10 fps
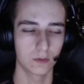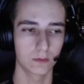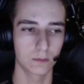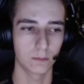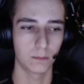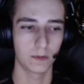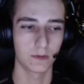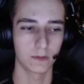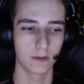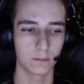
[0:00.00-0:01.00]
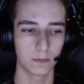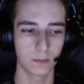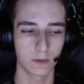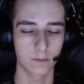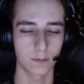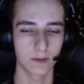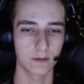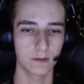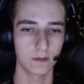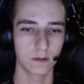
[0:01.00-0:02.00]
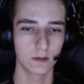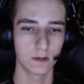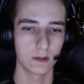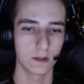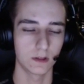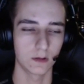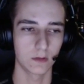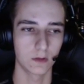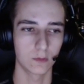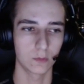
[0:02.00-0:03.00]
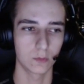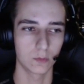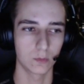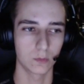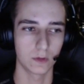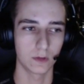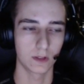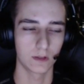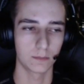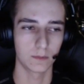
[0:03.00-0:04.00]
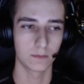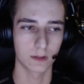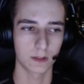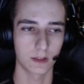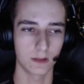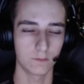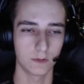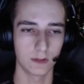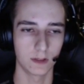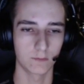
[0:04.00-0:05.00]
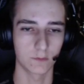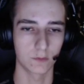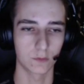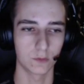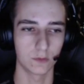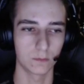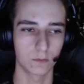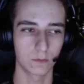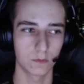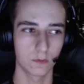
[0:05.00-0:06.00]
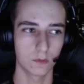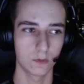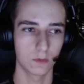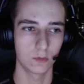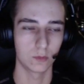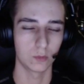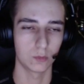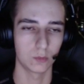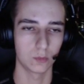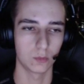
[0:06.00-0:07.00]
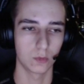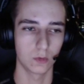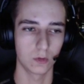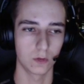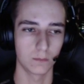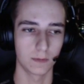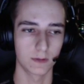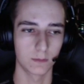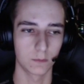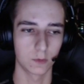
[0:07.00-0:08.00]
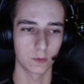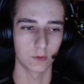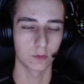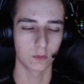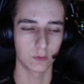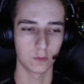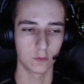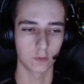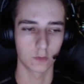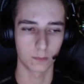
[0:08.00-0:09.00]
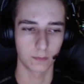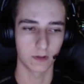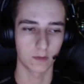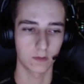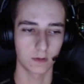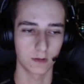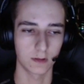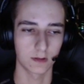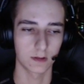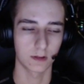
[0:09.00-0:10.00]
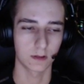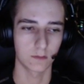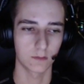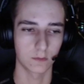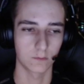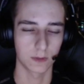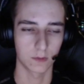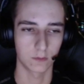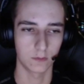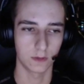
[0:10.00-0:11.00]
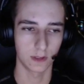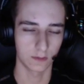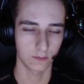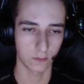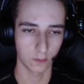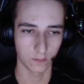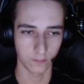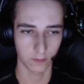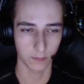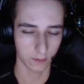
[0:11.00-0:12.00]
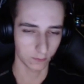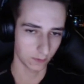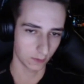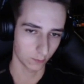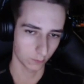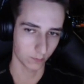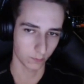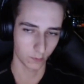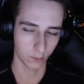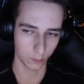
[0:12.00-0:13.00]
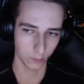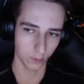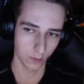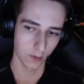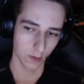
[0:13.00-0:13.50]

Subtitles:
doing better than people expected. I think we help him like every day after scrims to make him learn how the jungle passing and stuff because he lacks a lot of experience. He comes from solo queue.